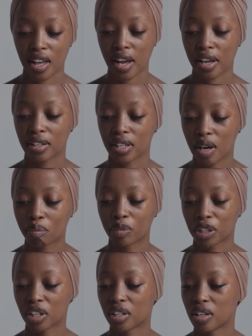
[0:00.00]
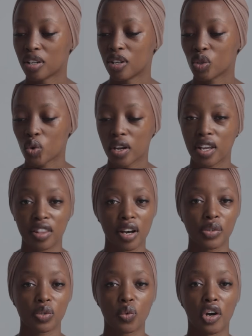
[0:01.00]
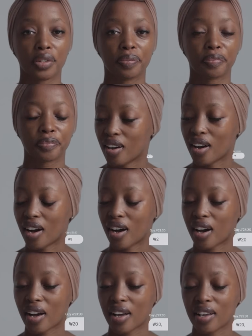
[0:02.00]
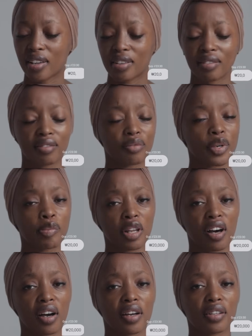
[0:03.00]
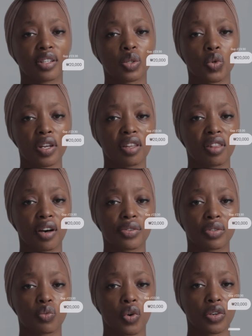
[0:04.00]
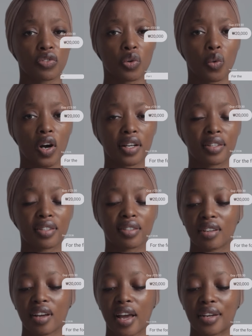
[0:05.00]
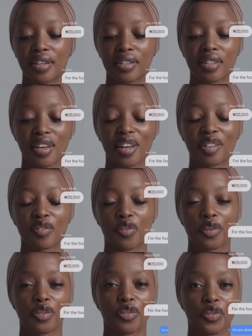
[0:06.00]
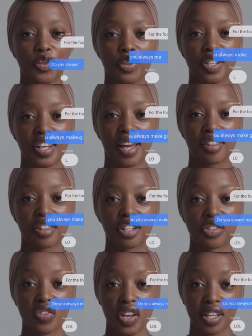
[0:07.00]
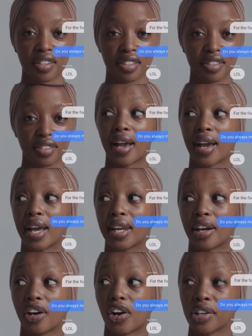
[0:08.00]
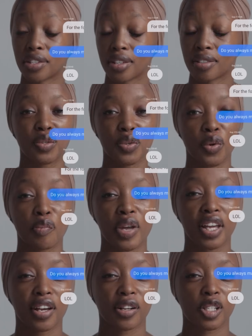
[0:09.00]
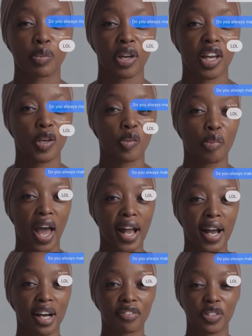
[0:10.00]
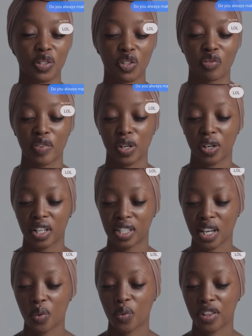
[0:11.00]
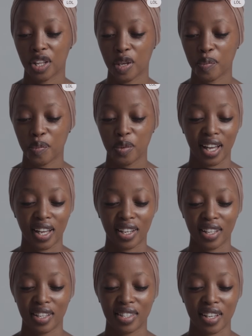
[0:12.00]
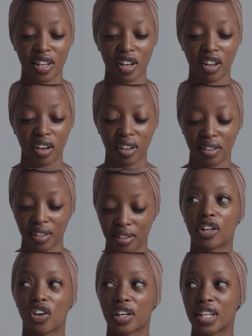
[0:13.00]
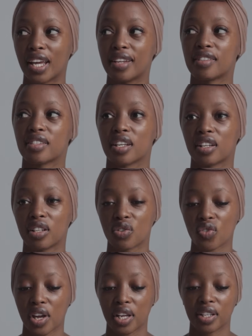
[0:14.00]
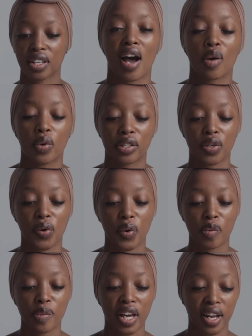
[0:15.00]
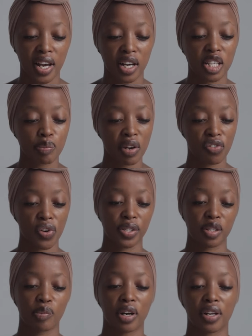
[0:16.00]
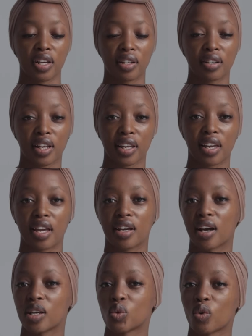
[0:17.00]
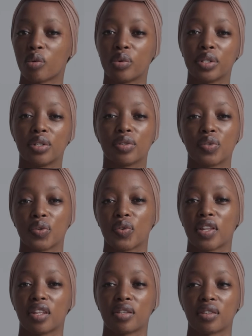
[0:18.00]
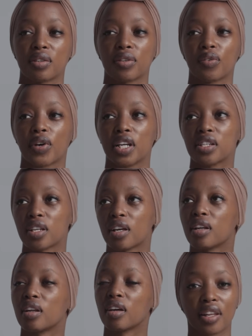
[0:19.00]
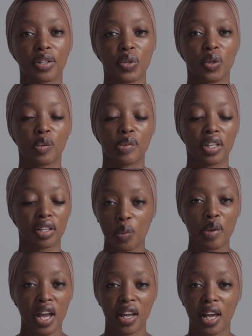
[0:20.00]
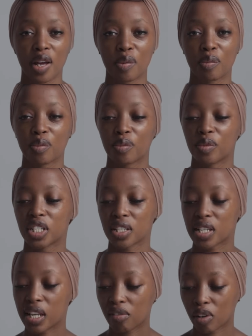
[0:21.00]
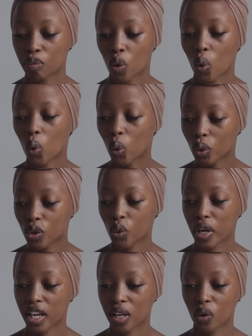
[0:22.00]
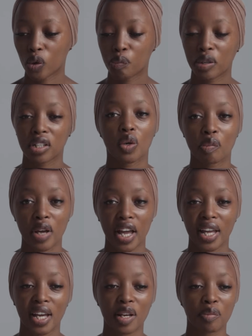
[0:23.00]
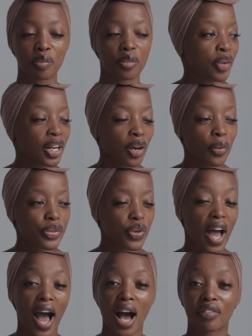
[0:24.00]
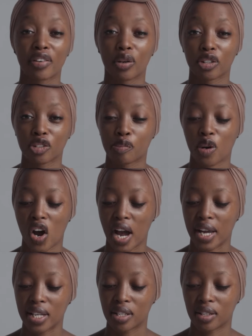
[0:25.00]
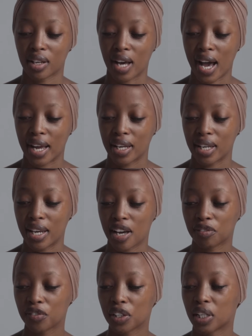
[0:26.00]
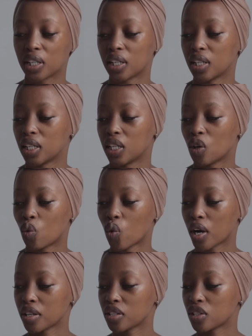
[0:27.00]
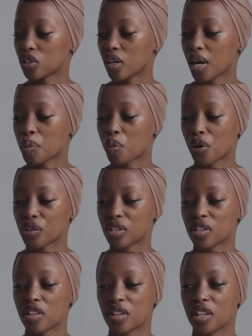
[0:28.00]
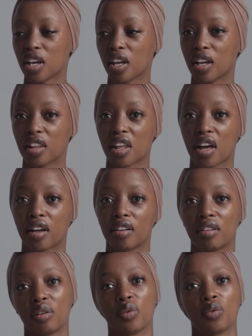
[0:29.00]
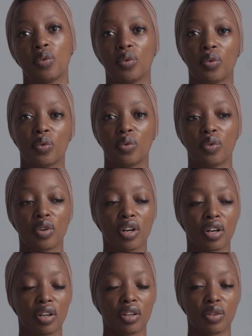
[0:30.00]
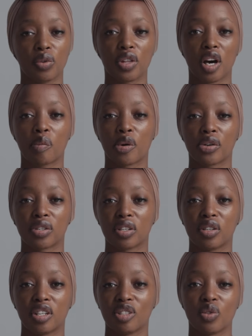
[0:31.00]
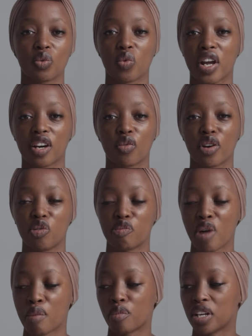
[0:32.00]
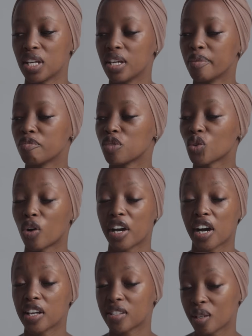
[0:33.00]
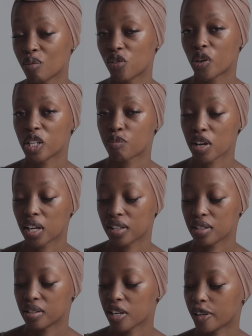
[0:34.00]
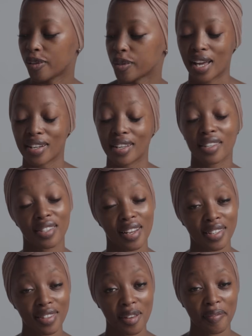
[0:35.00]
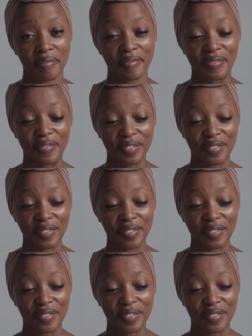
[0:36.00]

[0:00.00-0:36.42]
that number, 20,001. I replied, 20,001 for what? And he said, for the food and the drinks. And I asked, do you make girls pay you back after you've been on a date with them? And he said, lol. I got instantly drained. I went home and I asked my friends about it. Like, hey guys, what would you do in this situation? And they told me, don't pay him. Just leave him all the way alone, but don't pay him. But I also have a lot of pride. I never want a person thinking that, ooh, you that person, you ran away with my money. So I asked him for his banking details and he sent them.